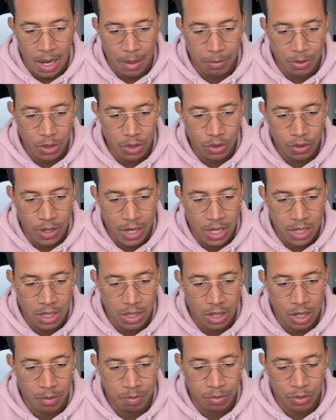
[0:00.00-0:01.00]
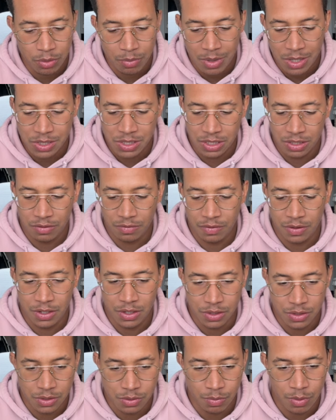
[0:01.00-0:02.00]
going to go ahead and upload my CV
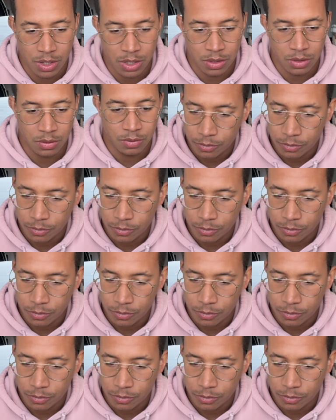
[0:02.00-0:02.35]
as well.